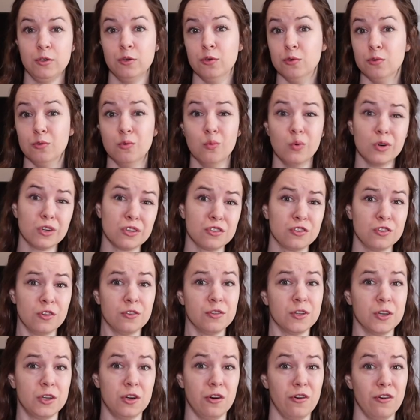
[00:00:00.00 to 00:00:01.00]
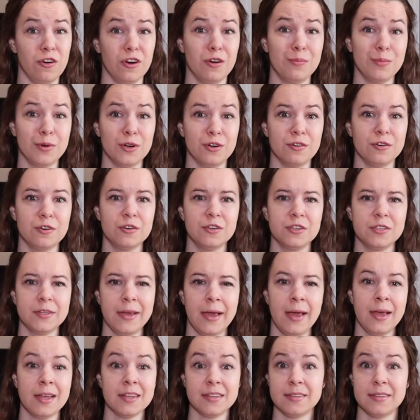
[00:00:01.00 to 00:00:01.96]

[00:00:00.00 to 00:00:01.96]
who worked on the Carr murders,